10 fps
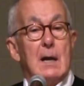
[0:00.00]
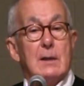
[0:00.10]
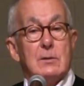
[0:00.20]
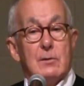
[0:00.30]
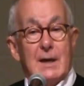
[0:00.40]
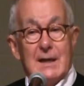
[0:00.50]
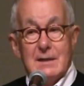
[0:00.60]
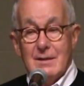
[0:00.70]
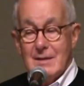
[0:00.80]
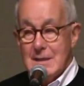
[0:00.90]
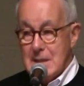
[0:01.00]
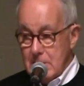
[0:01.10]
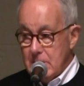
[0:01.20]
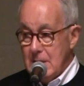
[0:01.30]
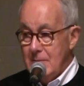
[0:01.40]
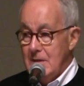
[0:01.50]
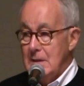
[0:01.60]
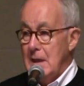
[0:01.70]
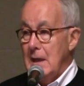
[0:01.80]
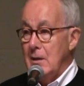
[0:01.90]
your end of the year
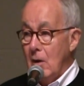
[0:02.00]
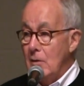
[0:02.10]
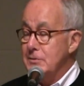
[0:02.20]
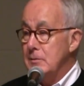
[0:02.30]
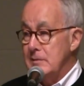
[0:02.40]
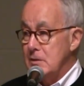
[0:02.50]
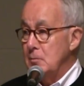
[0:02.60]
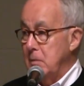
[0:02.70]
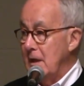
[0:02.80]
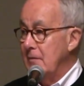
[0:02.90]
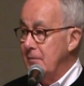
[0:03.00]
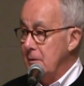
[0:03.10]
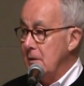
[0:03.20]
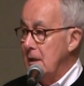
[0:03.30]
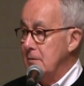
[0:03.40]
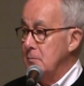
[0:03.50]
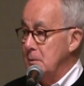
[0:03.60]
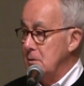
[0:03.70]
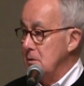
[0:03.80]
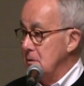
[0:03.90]
giving, and also as you plan for your
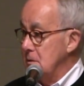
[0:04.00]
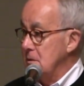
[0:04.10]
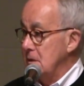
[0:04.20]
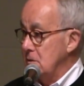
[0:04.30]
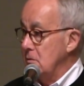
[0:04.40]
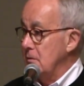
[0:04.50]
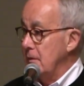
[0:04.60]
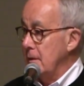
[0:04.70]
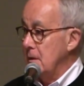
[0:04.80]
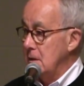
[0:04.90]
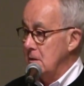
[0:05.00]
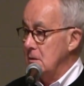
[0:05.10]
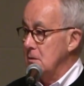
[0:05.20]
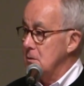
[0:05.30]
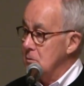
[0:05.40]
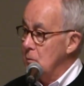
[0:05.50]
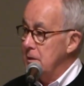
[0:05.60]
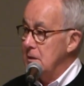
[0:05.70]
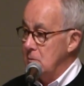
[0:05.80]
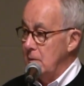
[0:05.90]
contributions to St. Joan of Arc in
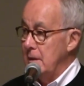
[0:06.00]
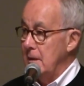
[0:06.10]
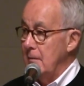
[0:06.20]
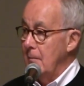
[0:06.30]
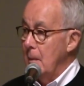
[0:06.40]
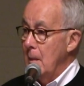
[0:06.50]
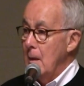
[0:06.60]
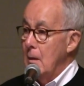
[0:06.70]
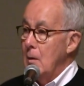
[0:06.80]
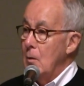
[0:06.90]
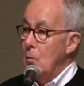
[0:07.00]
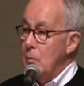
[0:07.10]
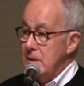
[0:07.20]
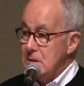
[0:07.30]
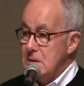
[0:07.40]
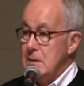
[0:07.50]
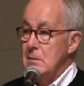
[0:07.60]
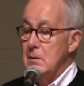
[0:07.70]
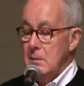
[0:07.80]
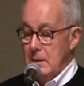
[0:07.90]
2020. We
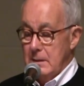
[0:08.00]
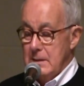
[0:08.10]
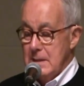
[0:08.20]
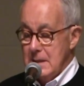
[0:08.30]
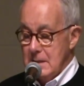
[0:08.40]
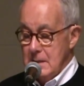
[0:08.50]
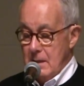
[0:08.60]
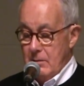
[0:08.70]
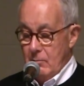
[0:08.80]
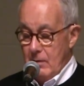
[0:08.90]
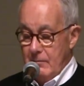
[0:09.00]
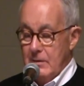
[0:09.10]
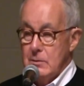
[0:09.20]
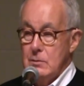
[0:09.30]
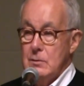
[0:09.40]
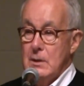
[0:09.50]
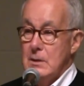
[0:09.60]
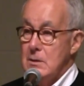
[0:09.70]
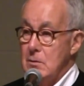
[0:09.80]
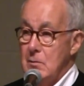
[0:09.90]
still need the revenue.
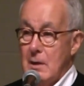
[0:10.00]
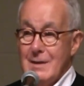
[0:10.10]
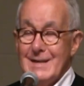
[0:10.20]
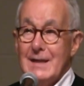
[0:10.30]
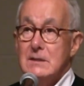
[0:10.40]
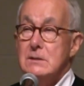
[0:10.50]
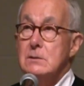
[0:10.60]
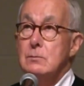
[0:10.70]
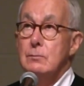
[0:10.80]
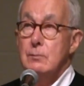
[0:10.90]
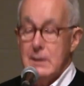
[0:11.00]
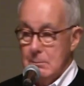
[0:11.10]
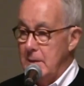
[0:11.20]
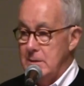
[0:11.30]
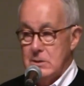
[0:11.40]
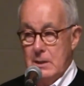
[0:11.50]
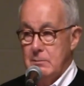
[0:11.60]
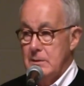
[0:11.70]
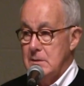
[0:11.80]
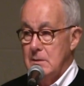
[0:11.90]
You are an extremely
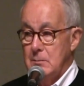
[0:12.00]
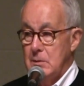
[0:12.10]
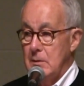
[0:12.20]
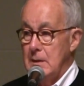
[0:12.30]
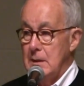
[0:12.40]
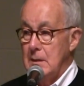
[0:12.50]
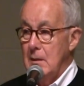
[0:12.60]
generous community,